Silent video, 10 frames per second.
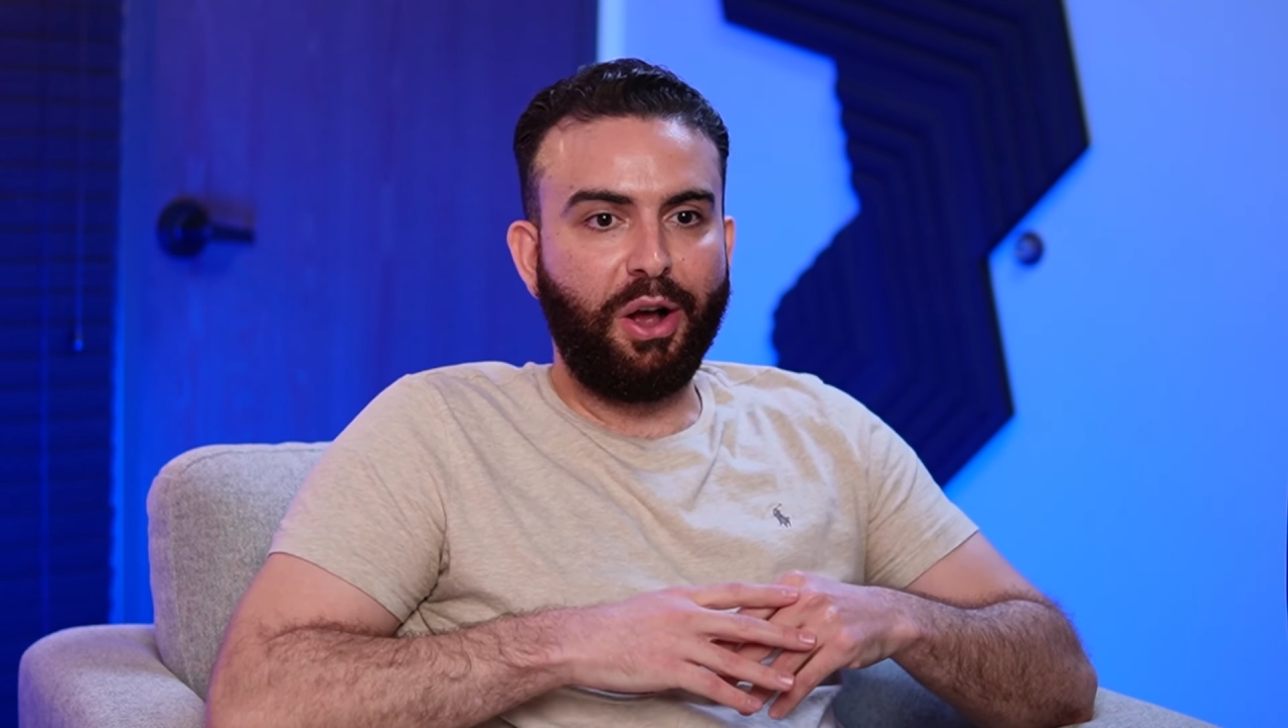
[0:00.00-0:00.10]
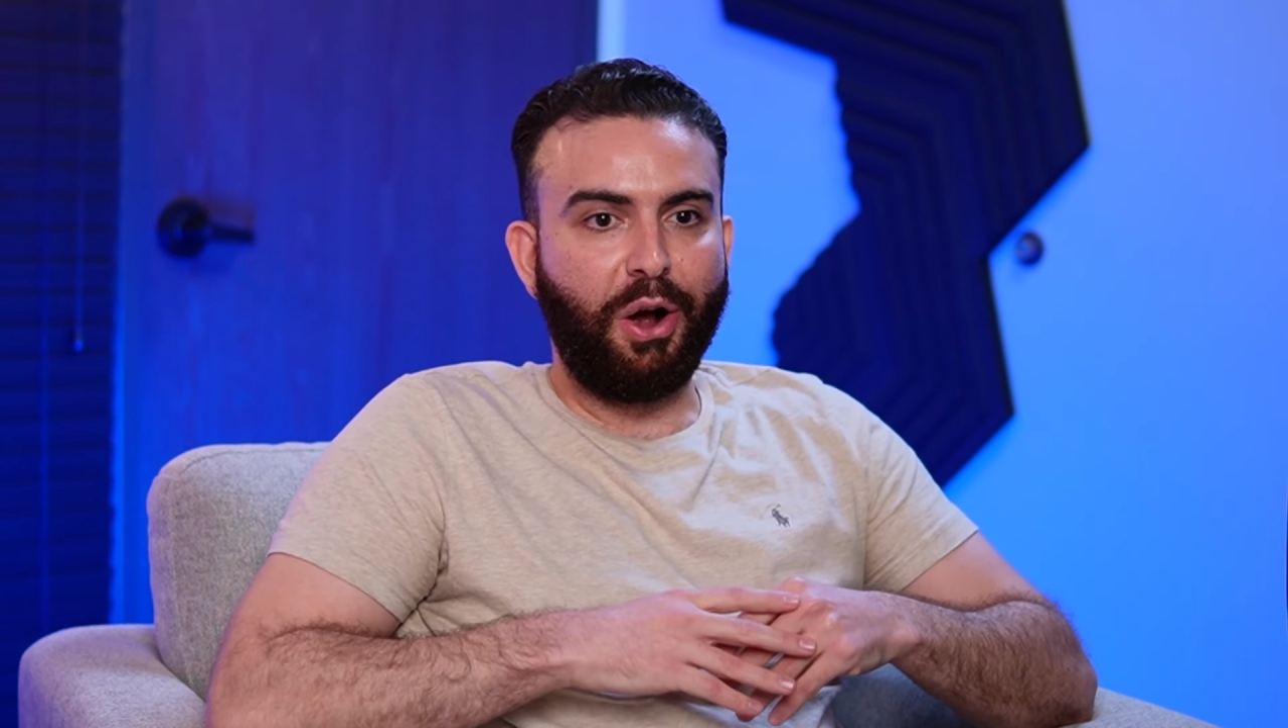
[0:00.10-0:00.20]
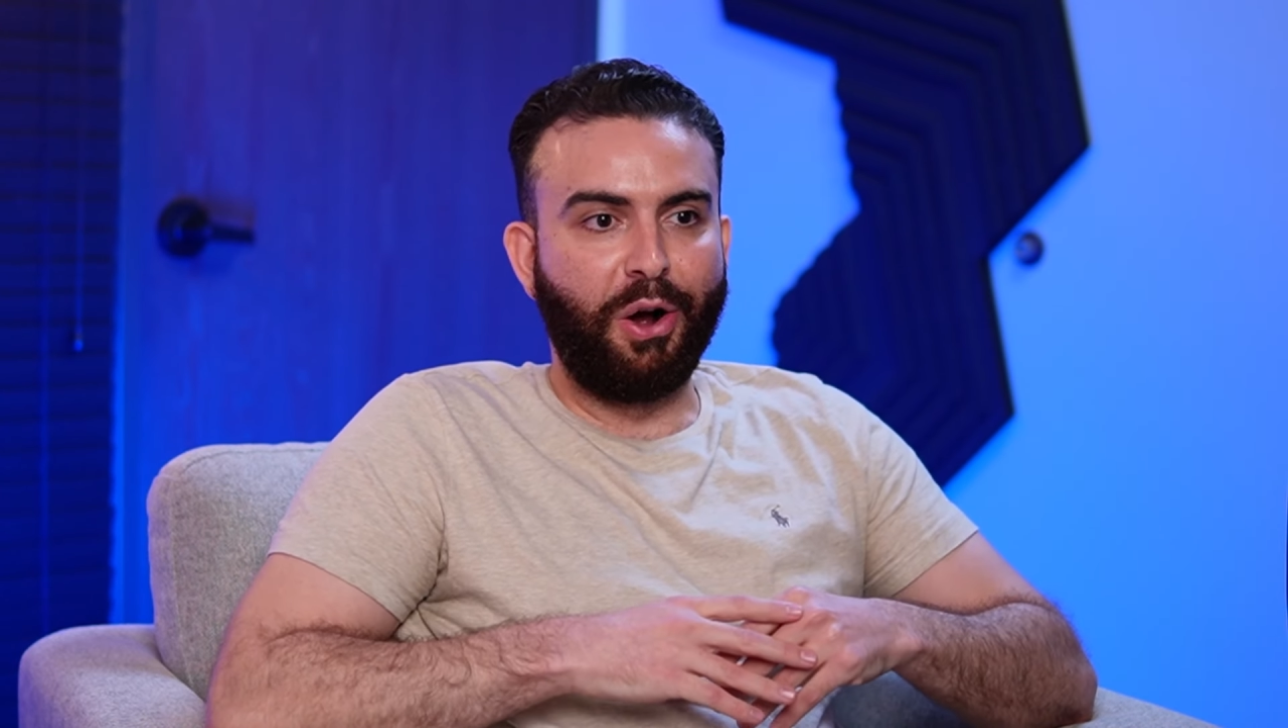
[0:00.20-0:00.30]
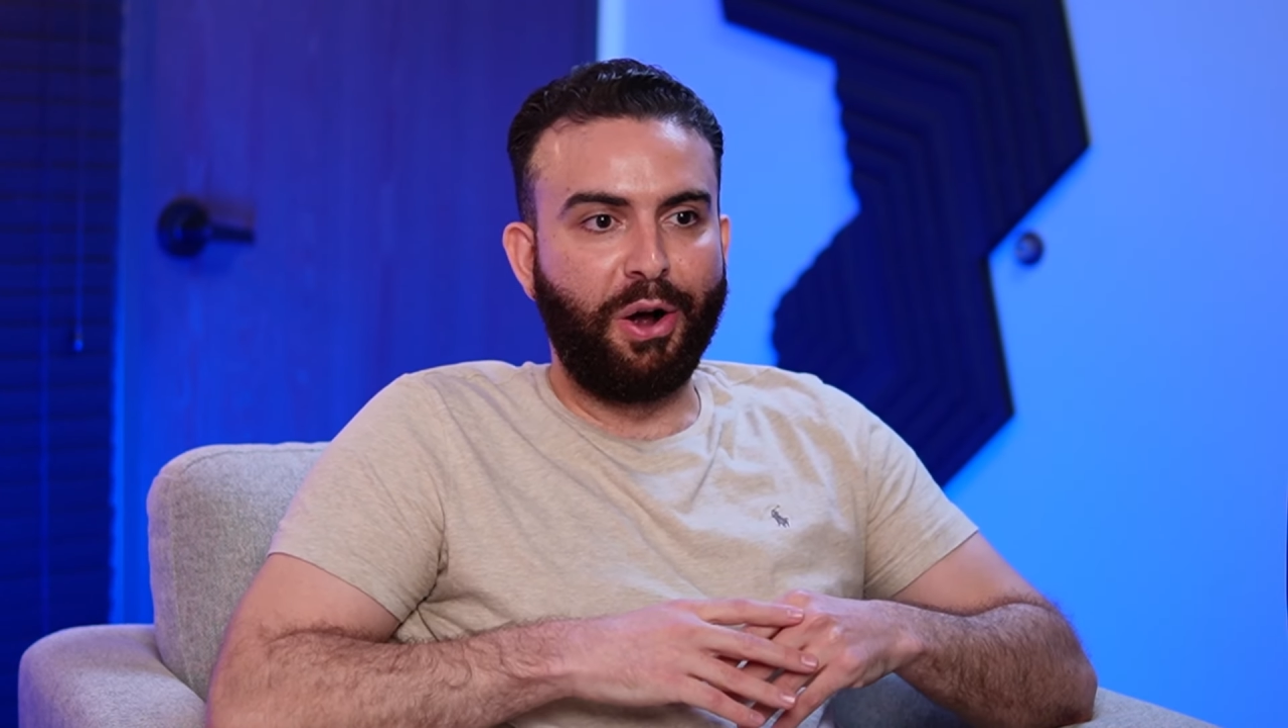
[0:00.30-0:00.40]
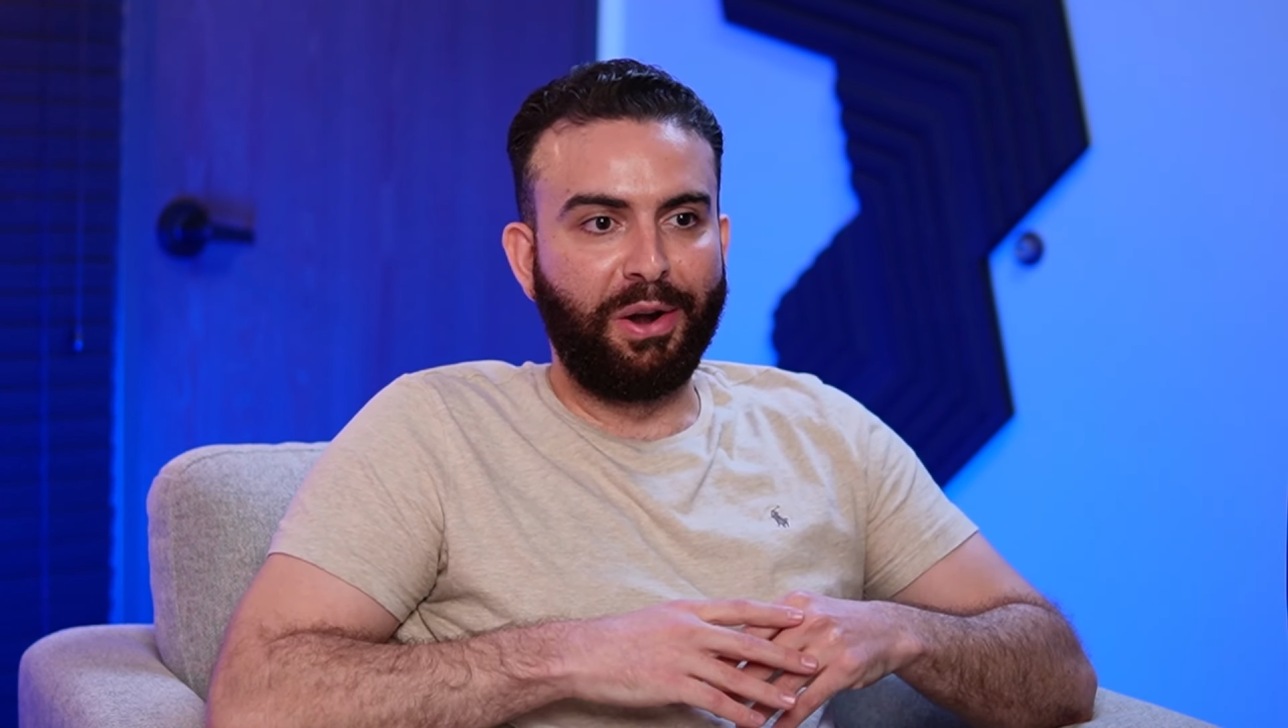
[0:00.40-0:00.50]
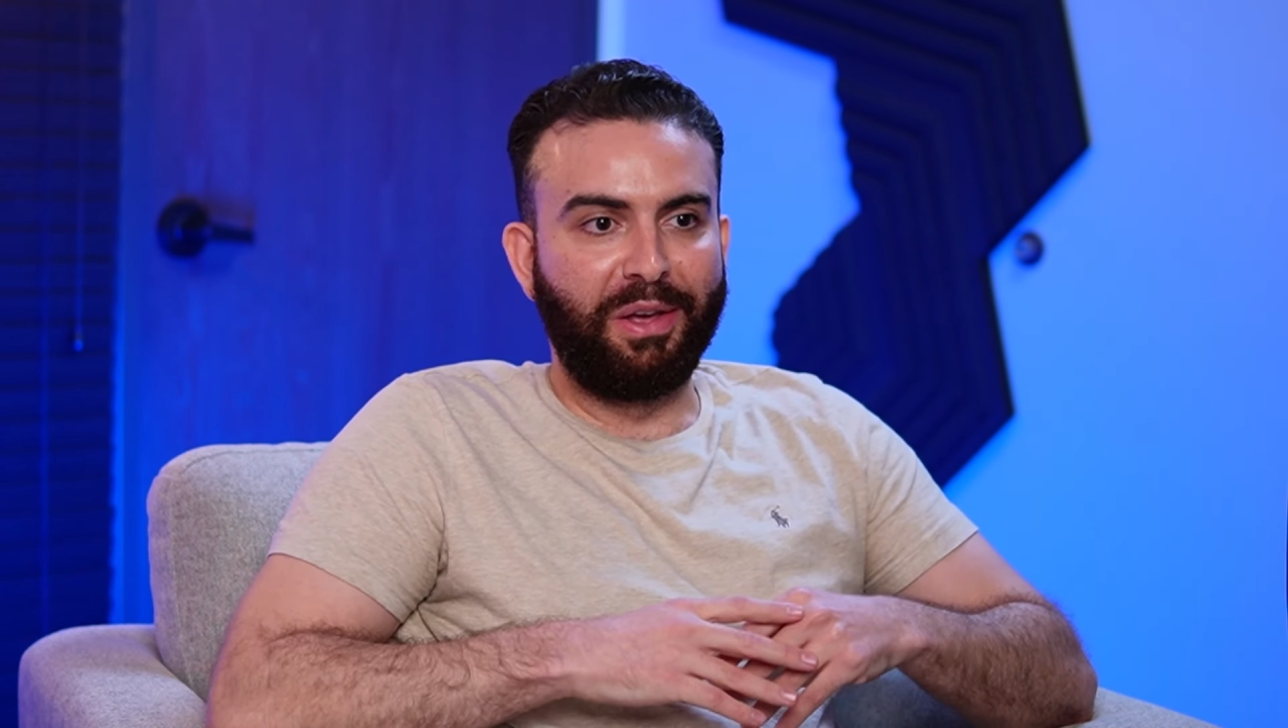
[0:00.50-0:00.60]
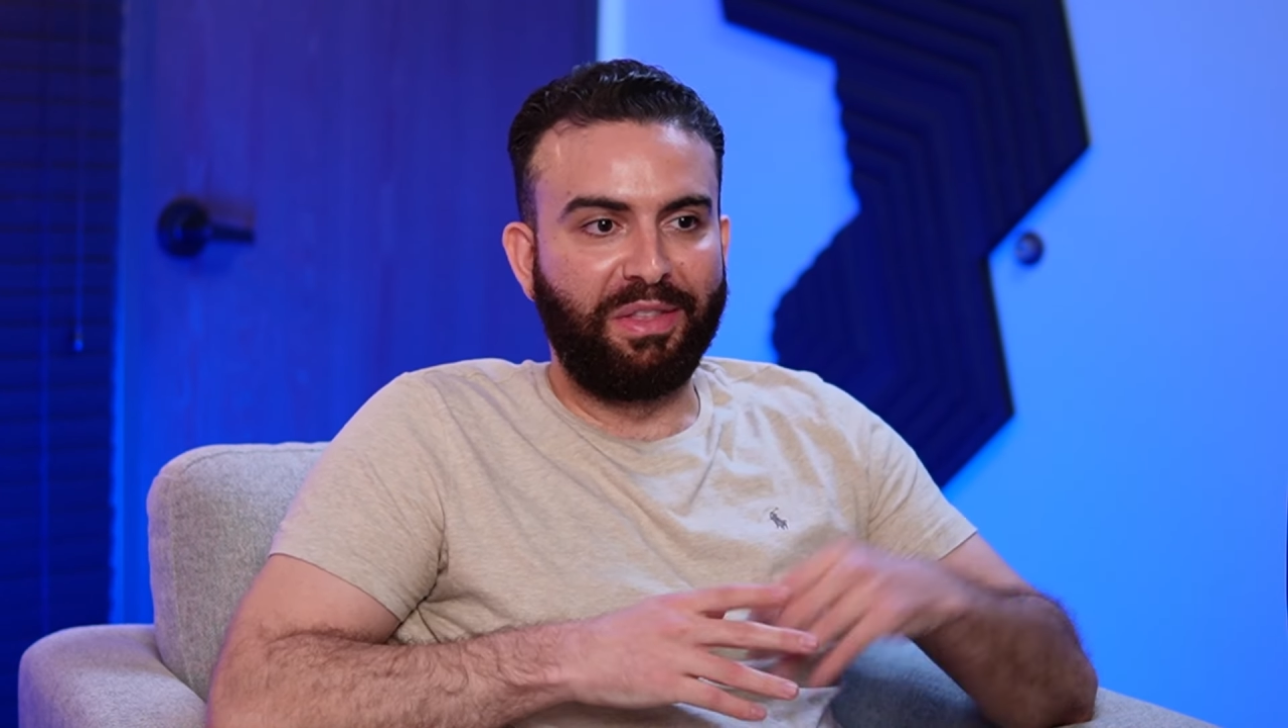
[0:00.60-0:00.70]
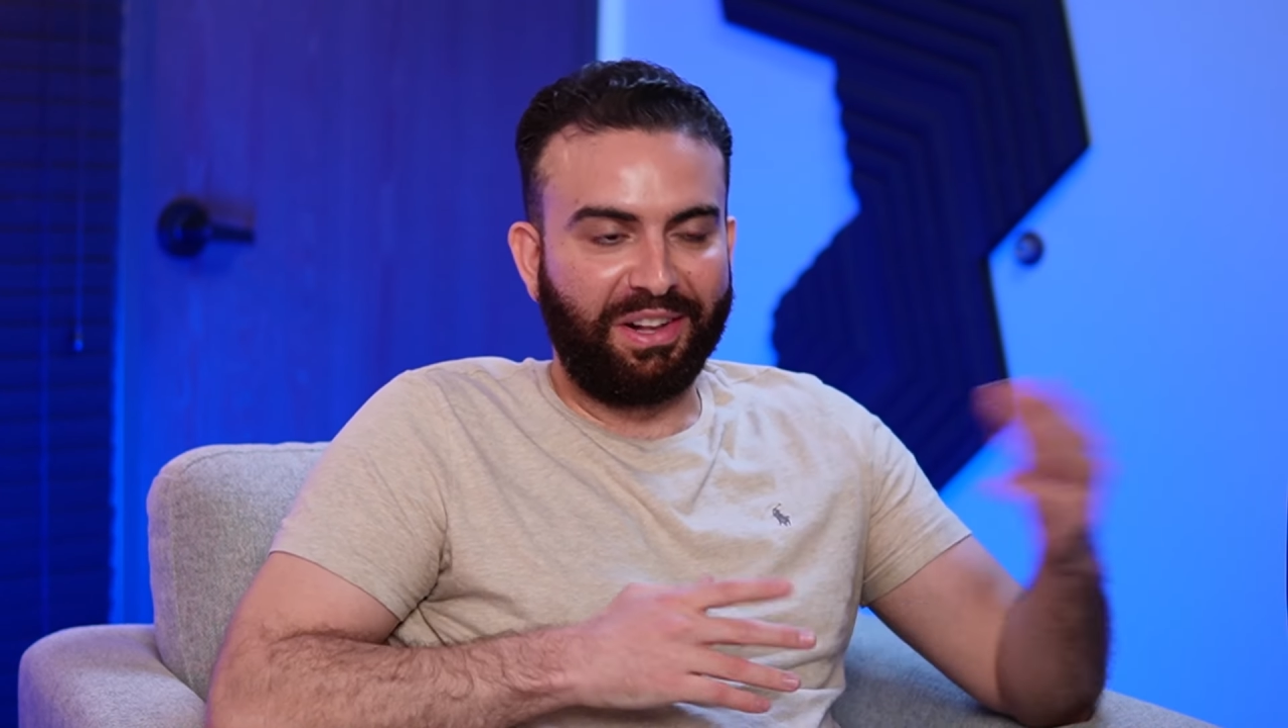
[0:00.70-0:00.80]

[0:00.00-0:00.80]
On the